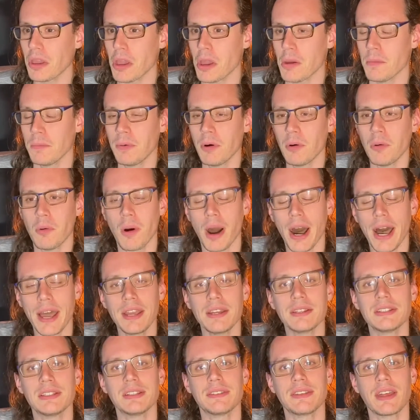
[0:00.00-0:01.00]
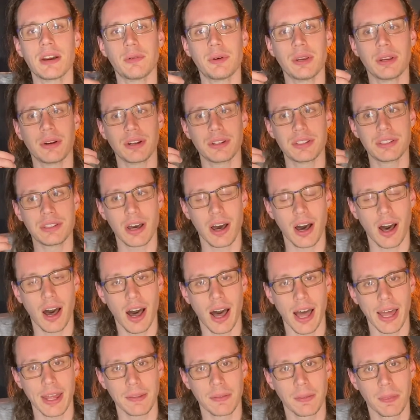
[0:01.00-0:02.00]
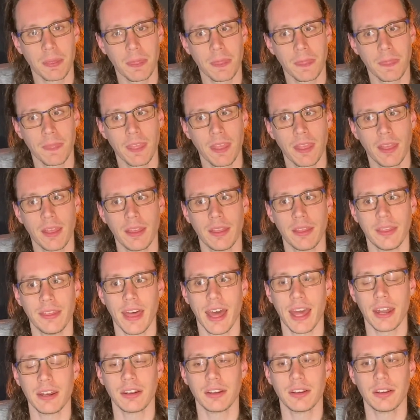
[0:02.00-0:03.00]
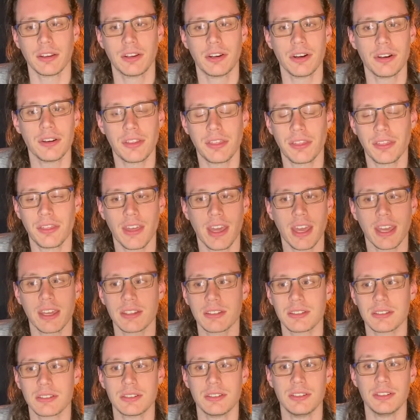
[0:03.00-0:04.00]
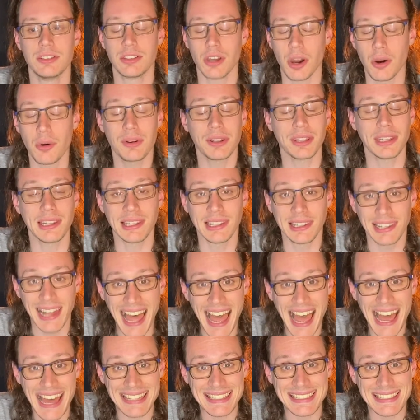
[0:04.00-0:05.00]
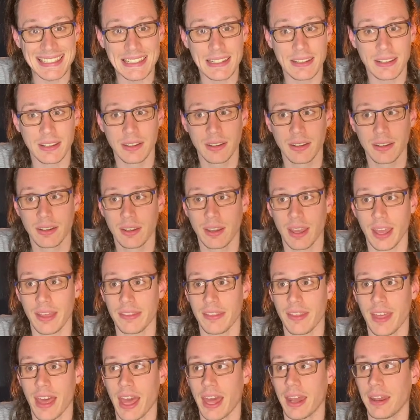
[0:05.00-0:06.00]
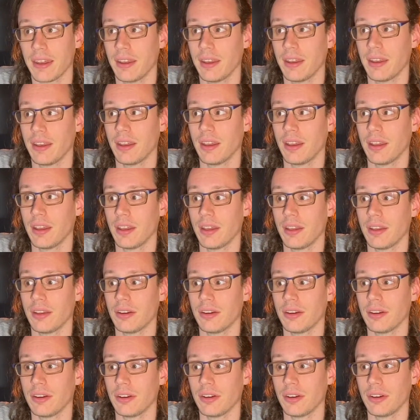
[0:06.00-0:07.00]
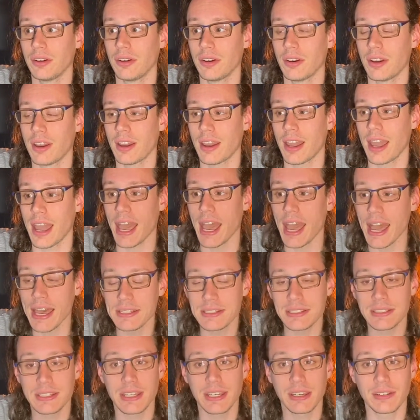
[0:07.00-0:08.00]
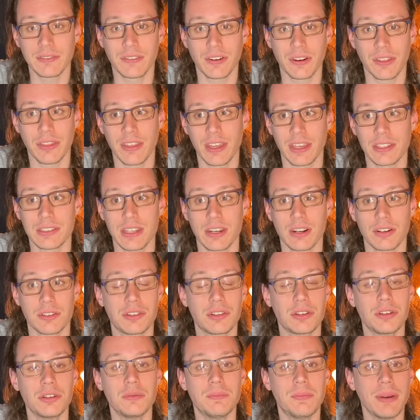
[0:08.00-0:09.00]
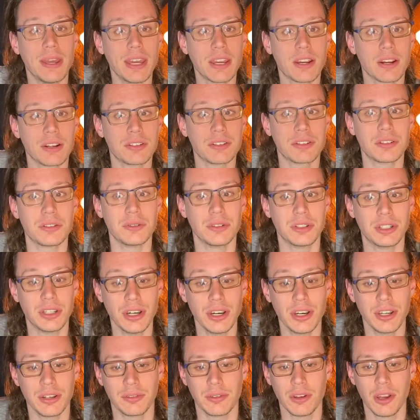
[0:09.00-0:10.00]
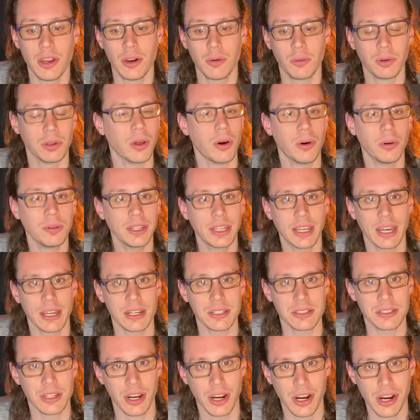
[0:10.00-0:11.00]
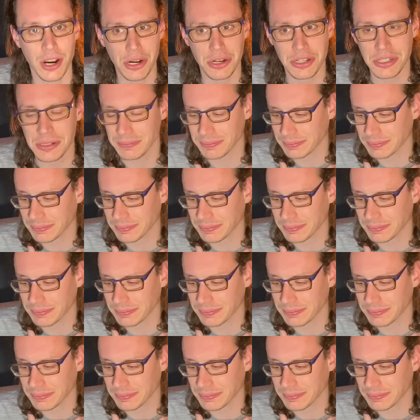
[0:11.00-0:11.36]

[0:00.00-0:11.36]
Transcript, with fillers: But why is it that we are taught that good things don't last and that asking for things that are too big or too good will only get us hurt?